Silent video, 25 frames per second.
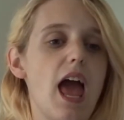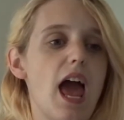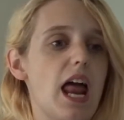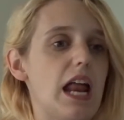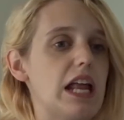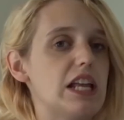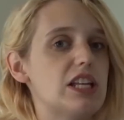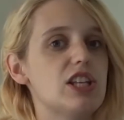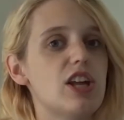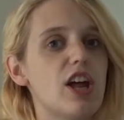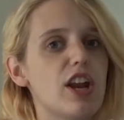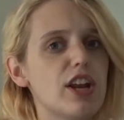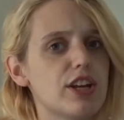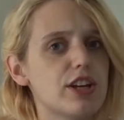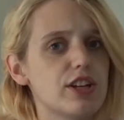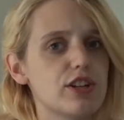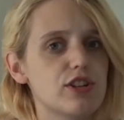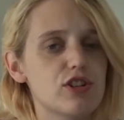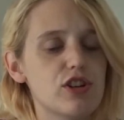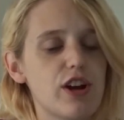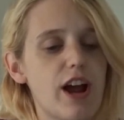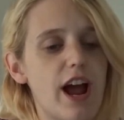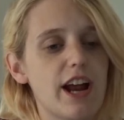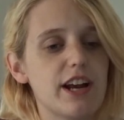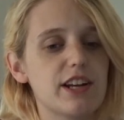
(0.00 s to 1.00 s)
And it's not a
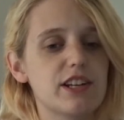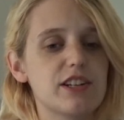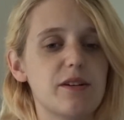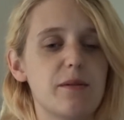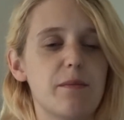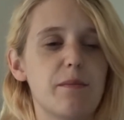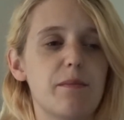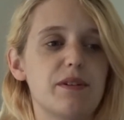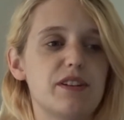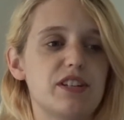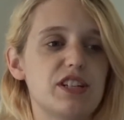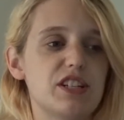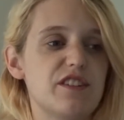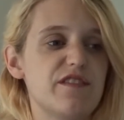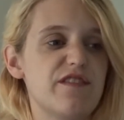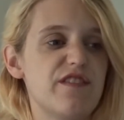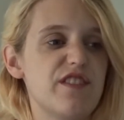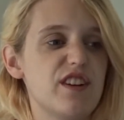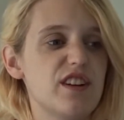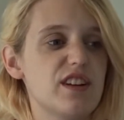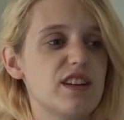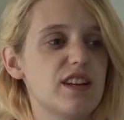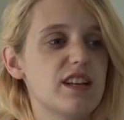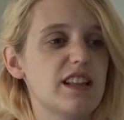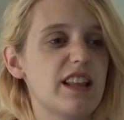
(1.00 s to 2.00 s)
contraction, but just
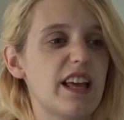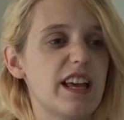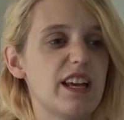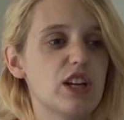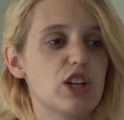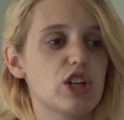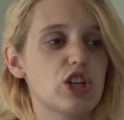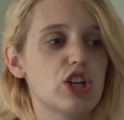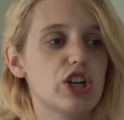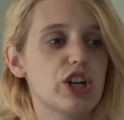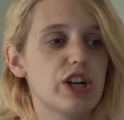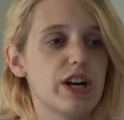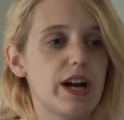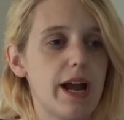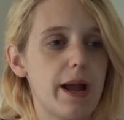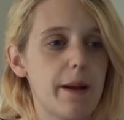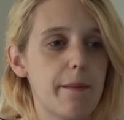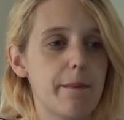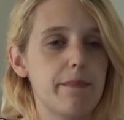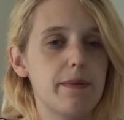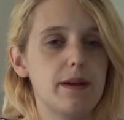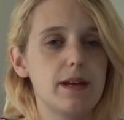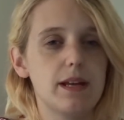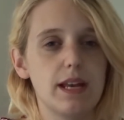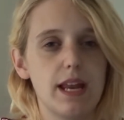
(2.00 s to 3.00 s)
feeling like
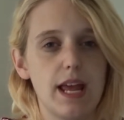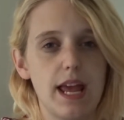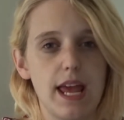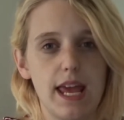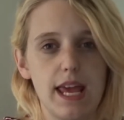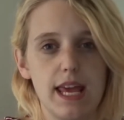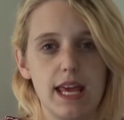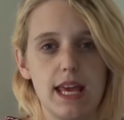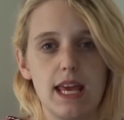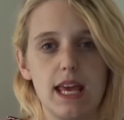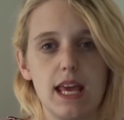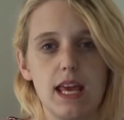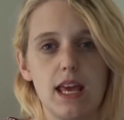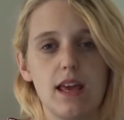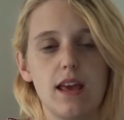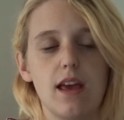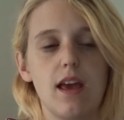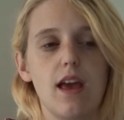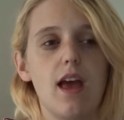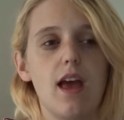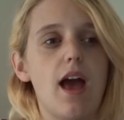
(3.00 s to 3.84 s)
crampy and achy.